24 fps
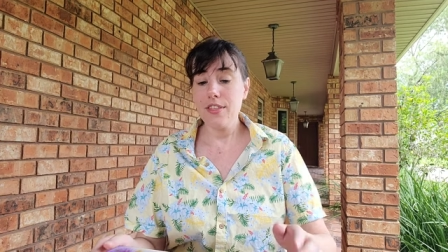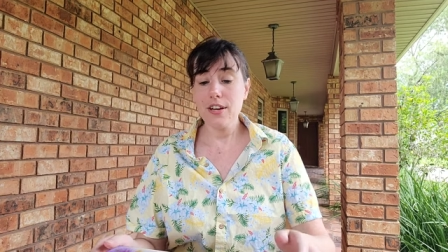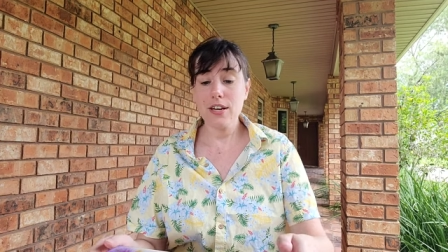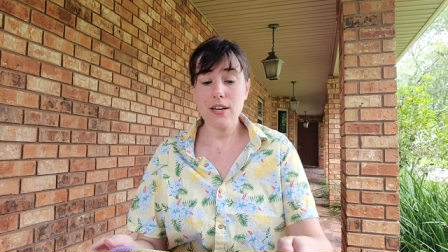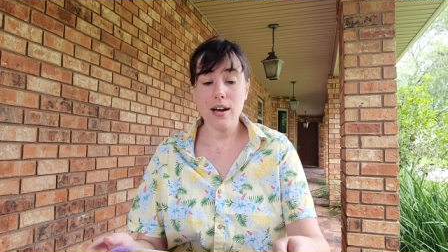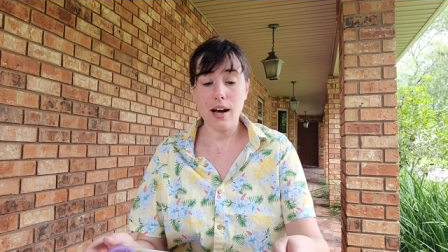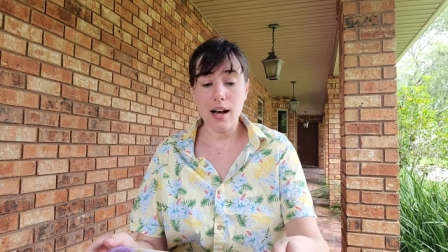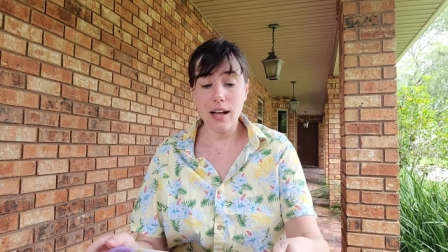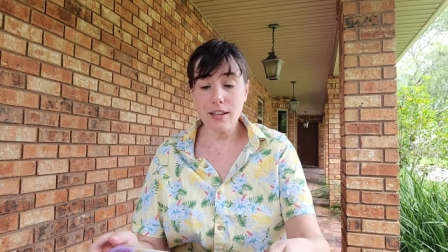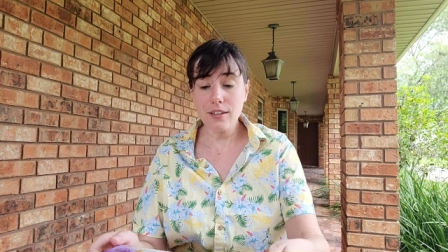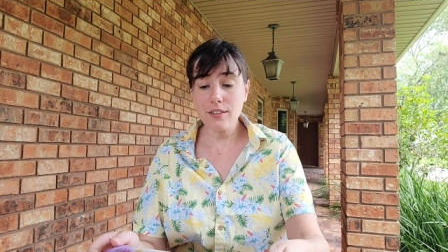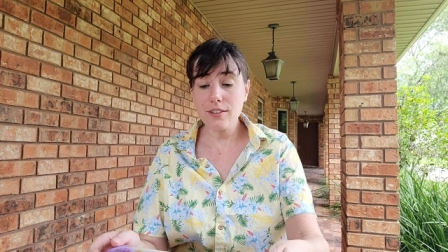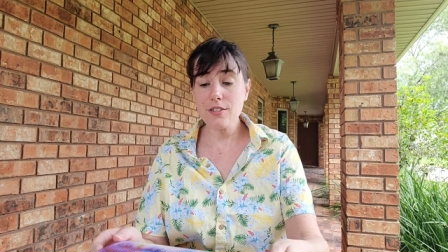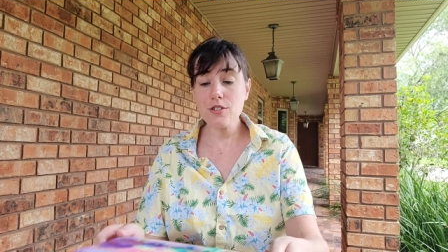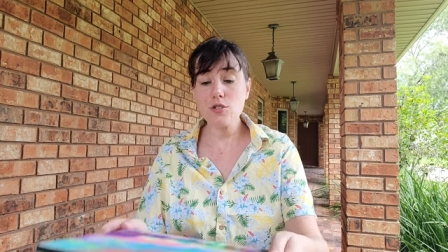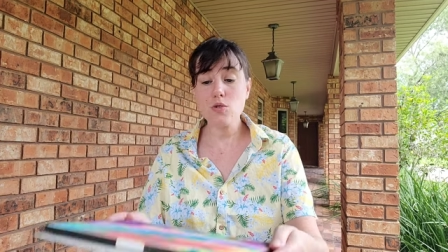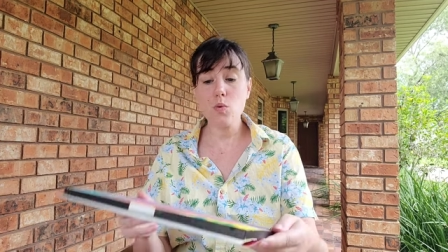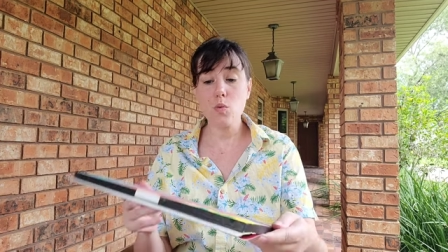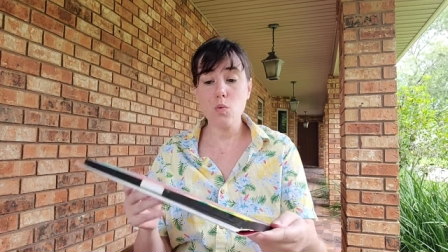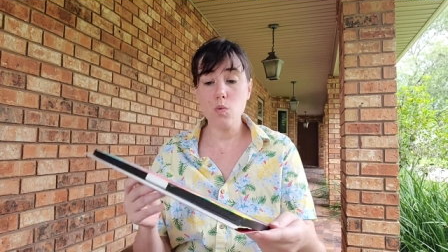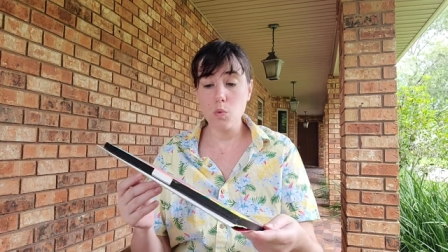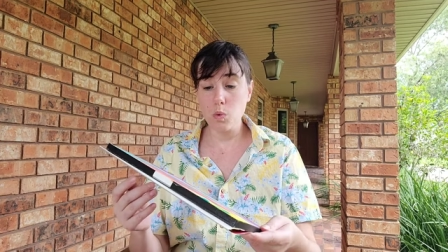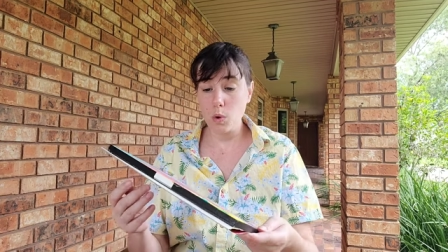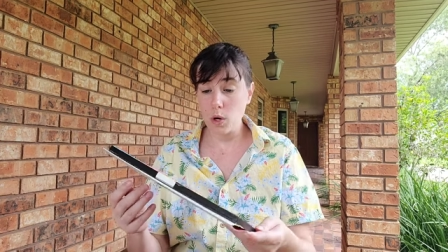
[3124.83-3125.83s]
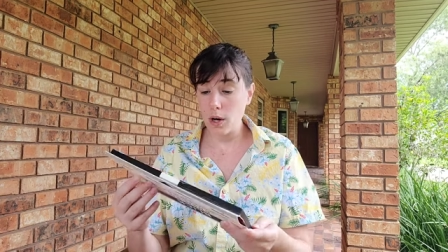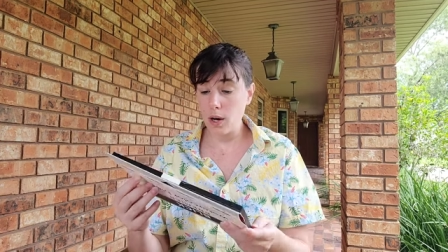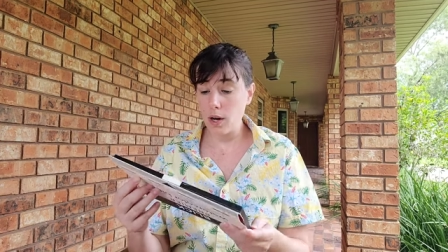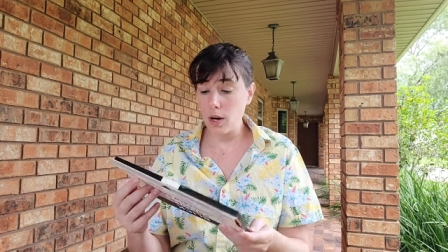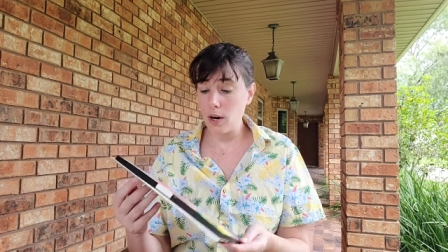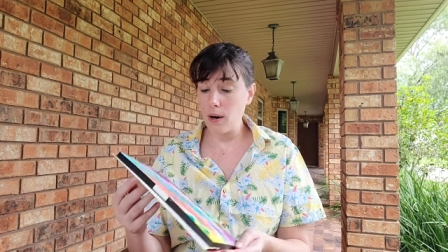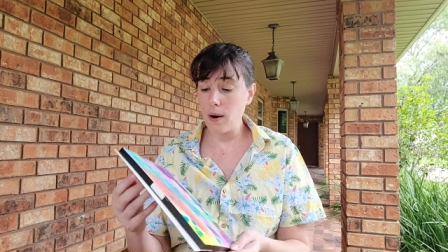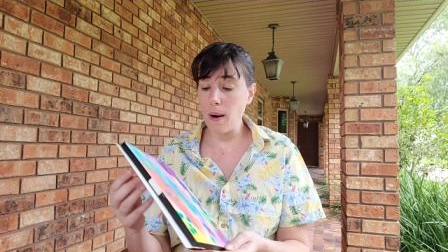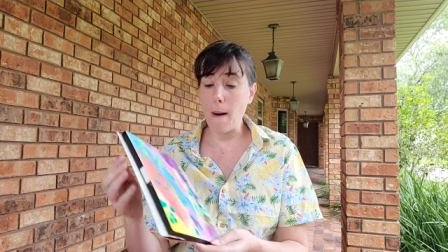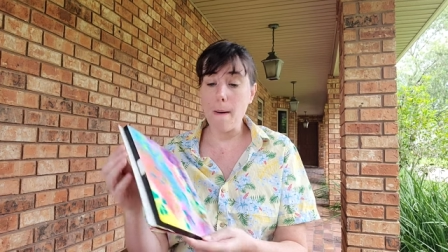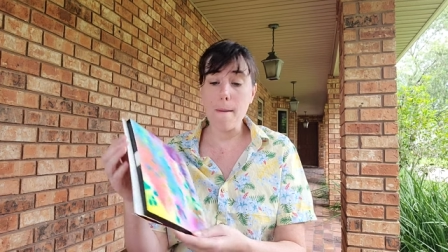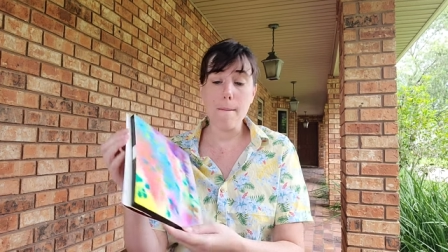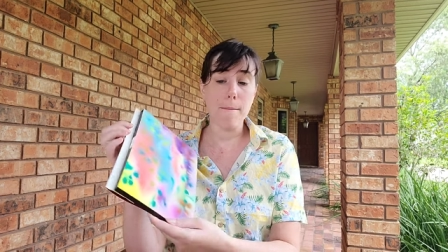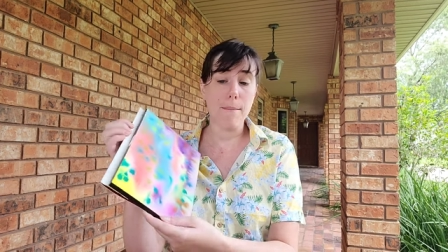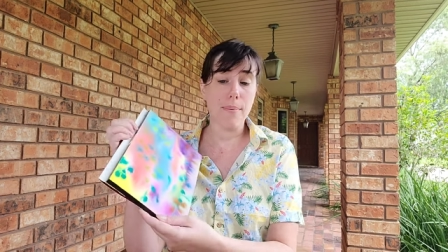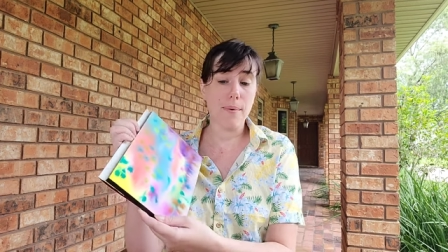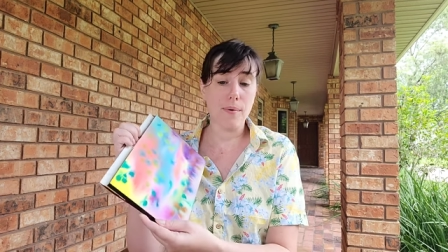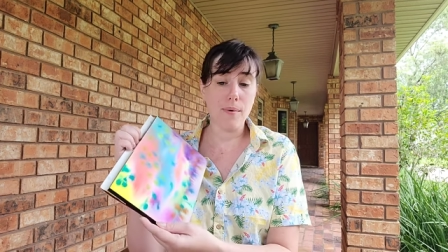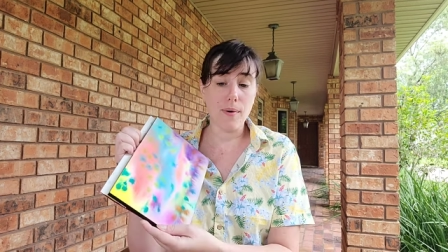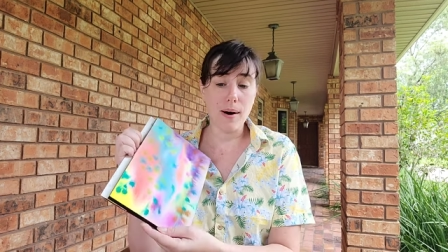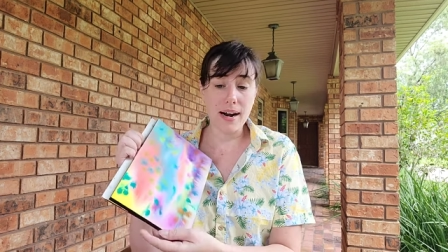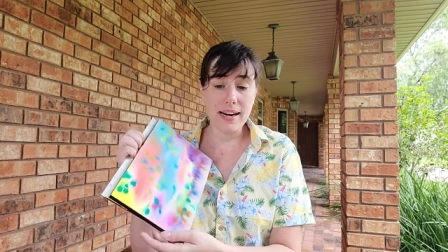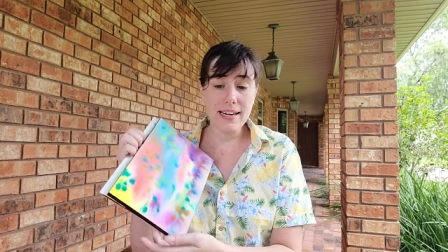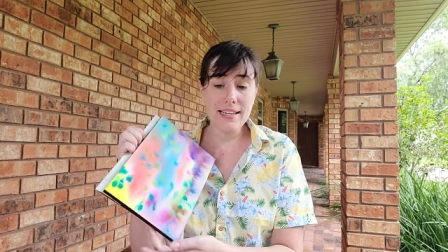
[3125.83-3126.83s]
the colors were
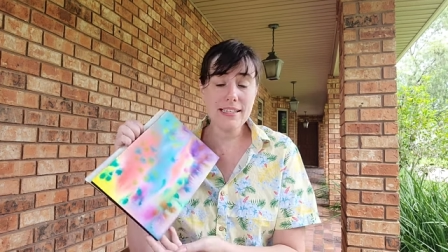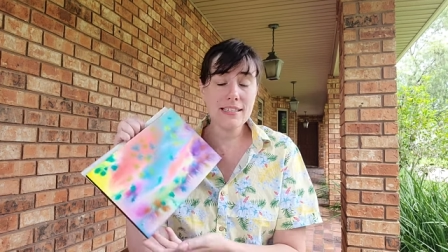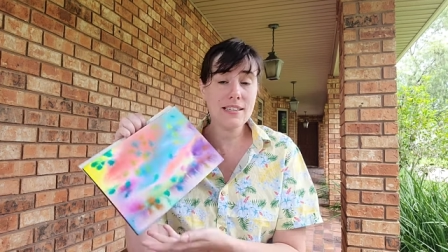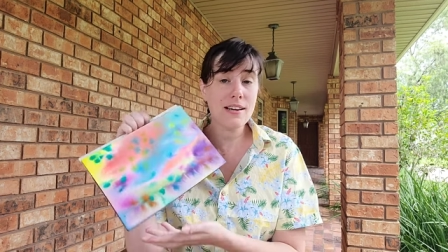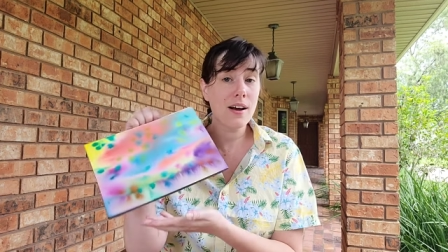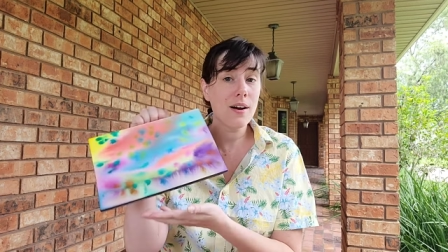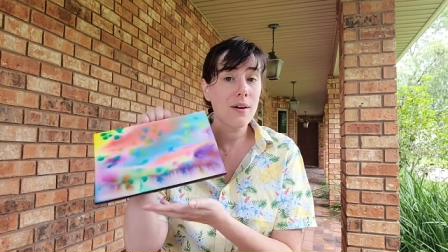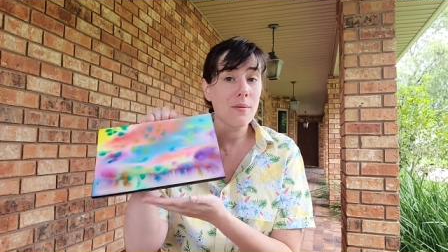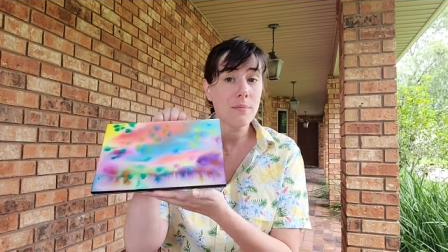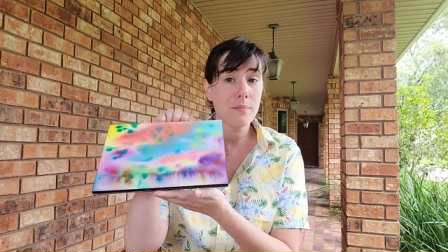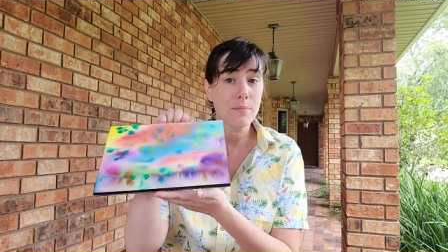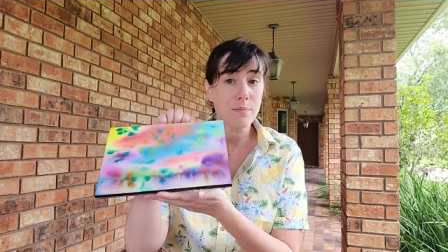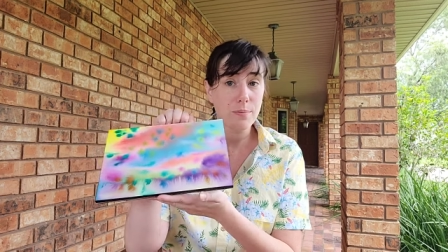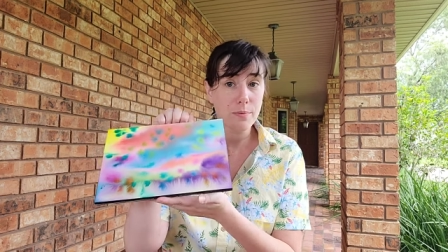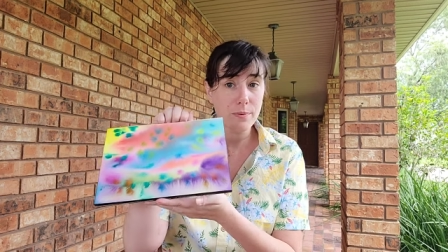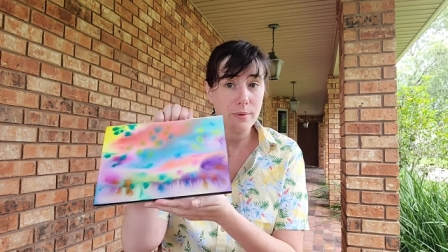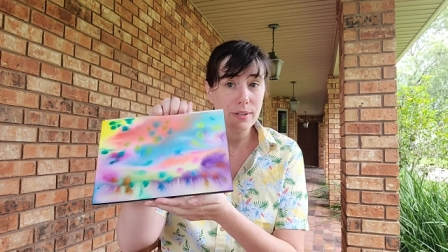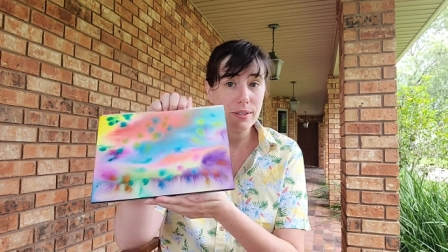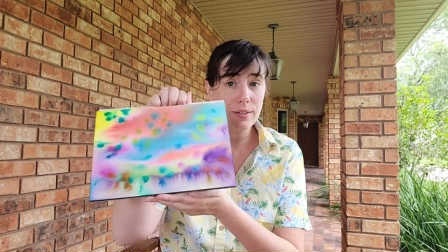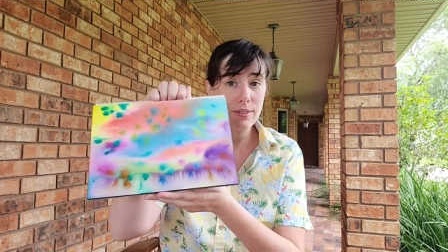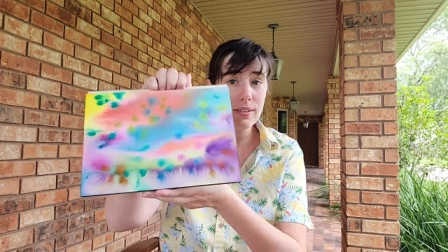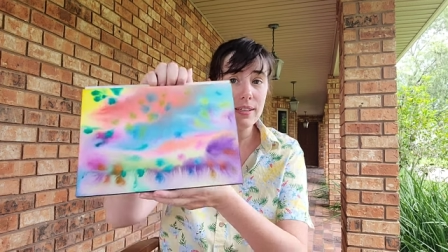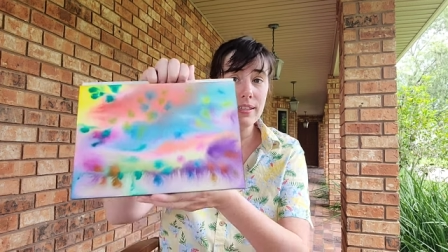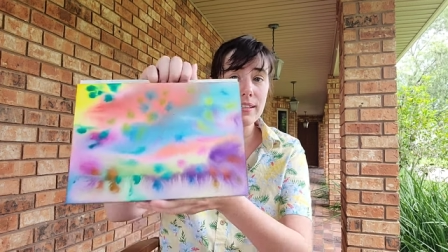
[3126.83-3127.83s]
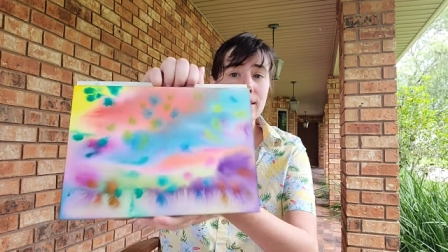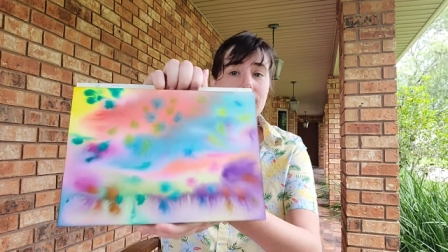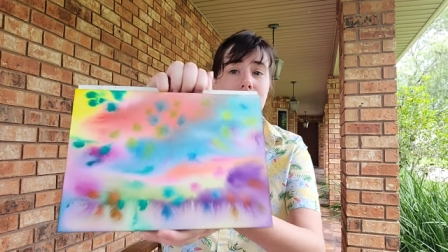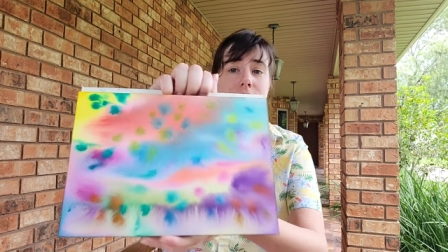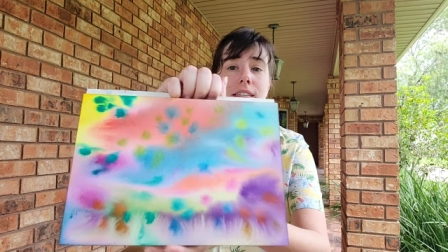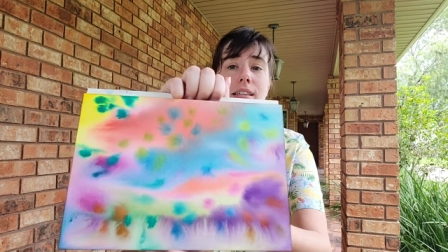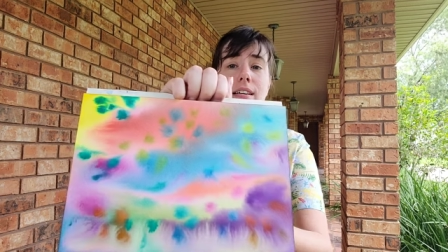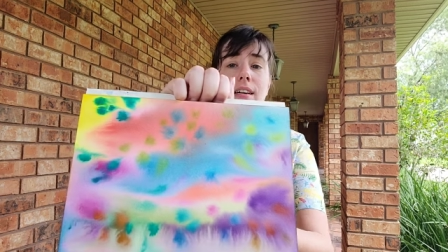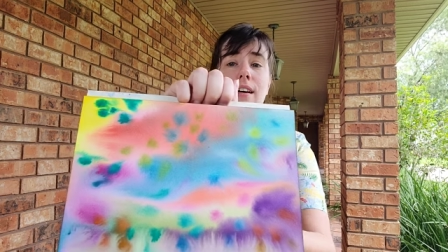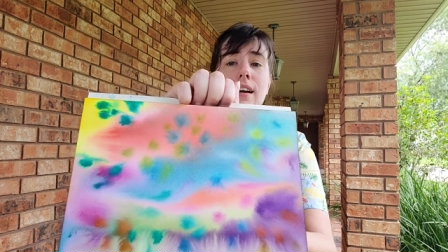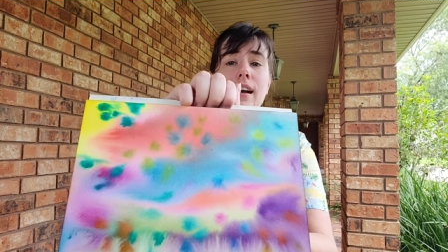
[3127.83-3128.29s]
bright, brilliant,